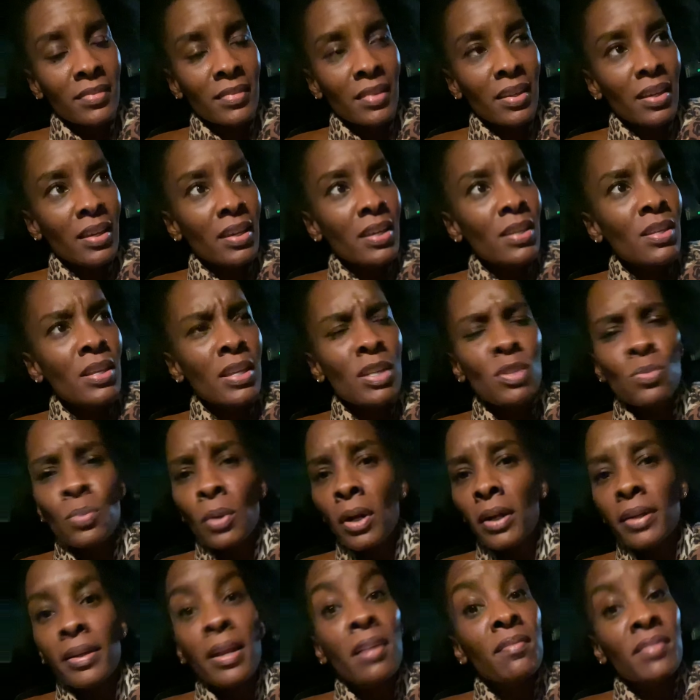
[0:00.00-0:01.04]
And he's
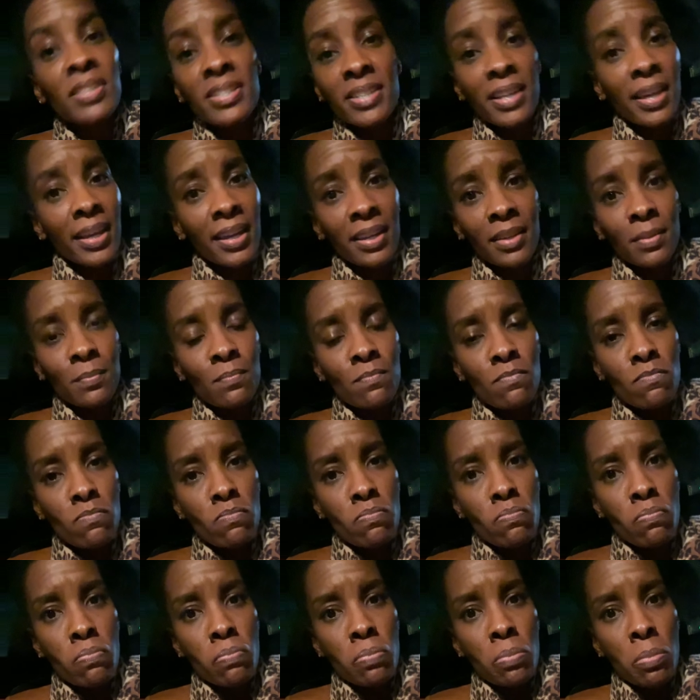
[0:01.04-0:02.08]
working every day.
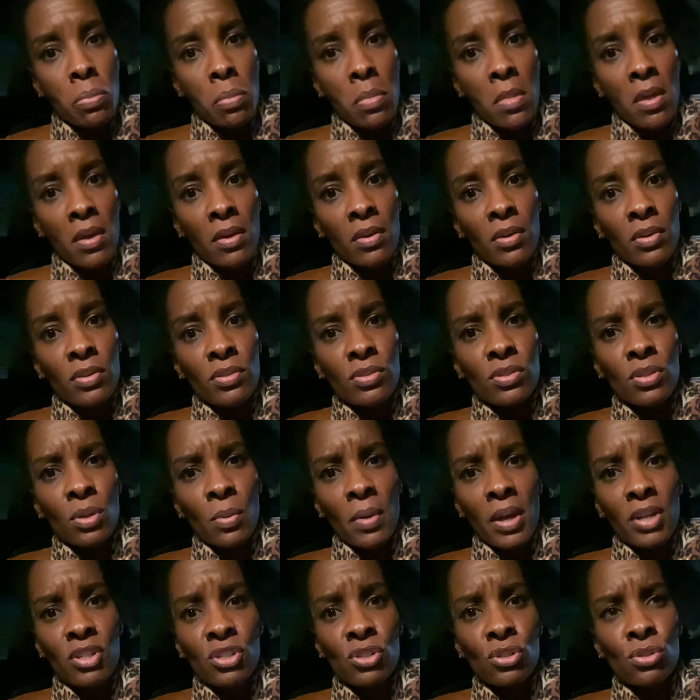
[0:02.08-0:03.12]
So
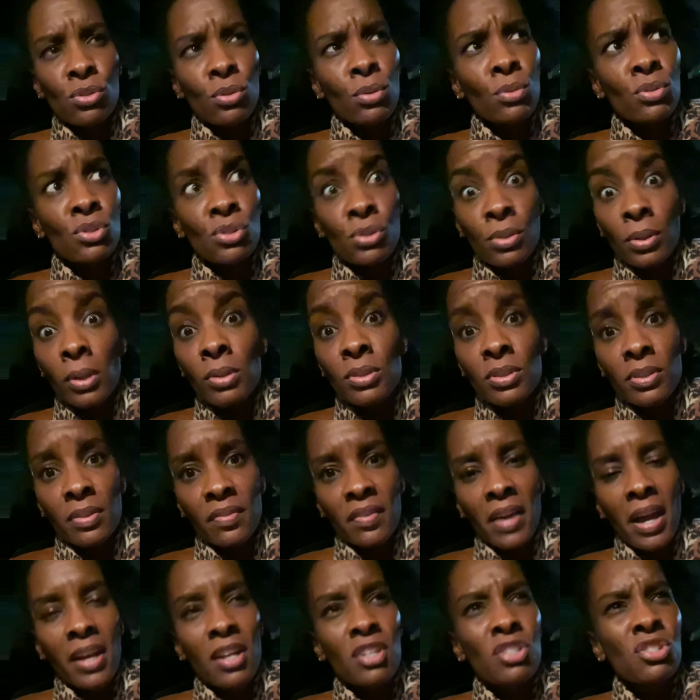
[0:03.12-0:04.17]
as true children of
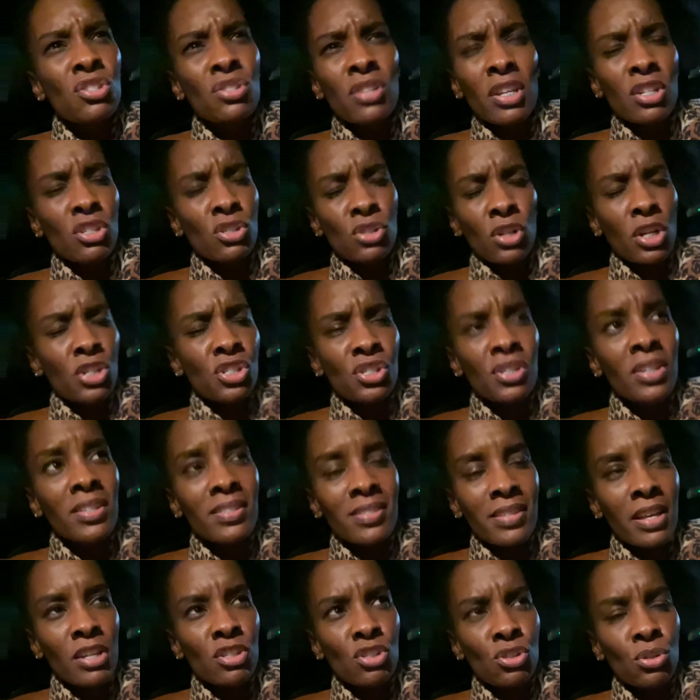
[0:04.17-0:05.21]
God, I shouldn't
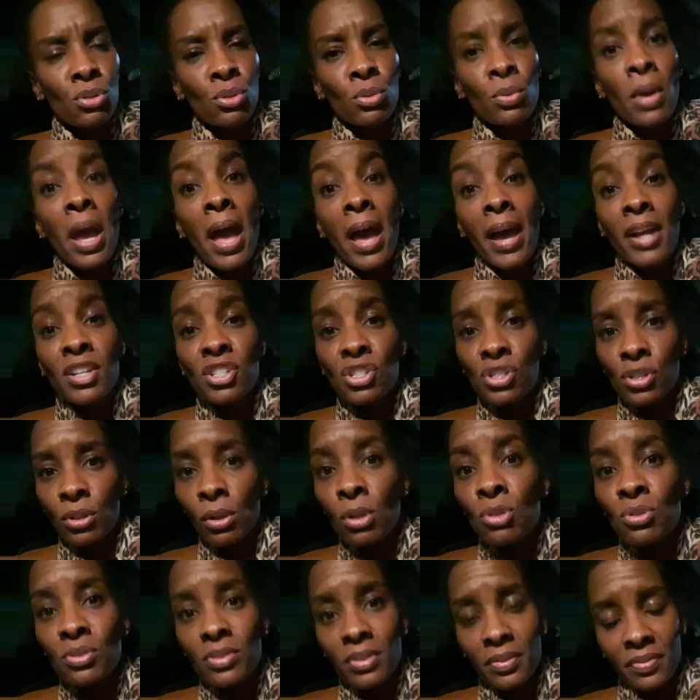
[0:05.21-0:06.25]
say true, as
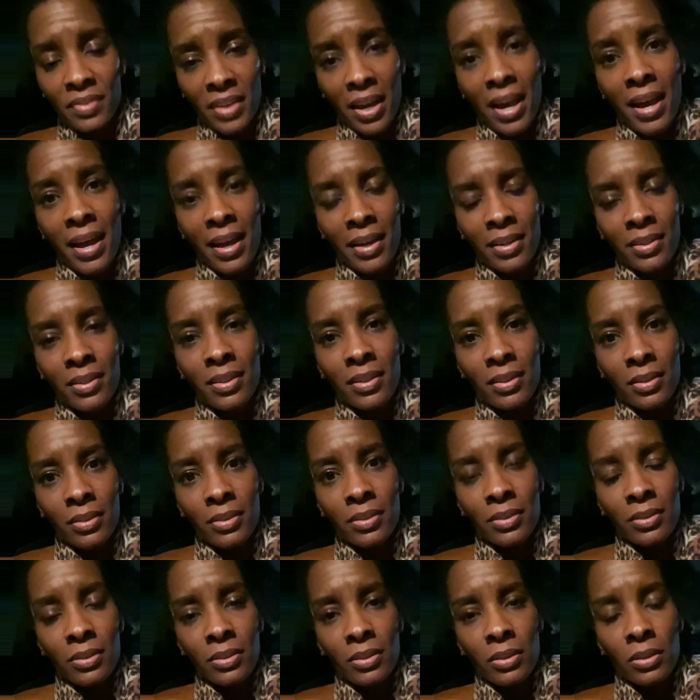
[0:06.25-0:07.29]
children of God,
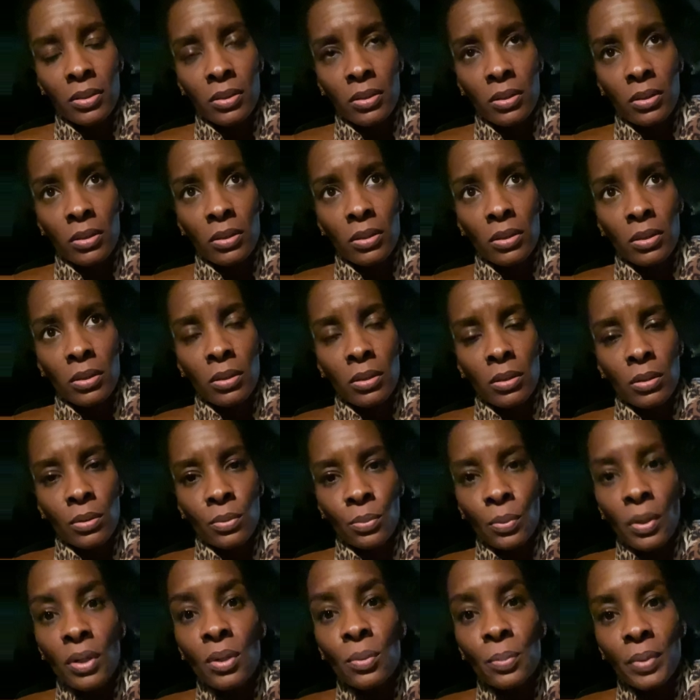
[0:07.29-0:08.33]

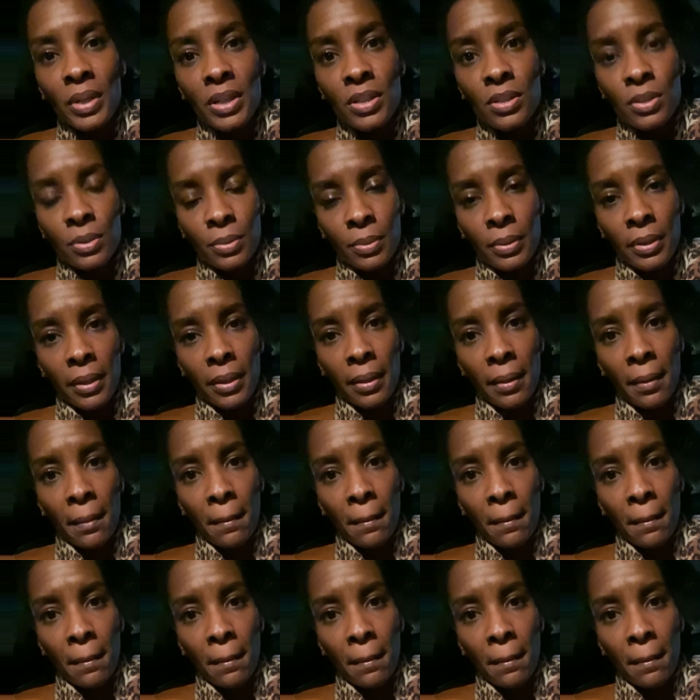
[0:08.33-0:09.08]
what are we doing?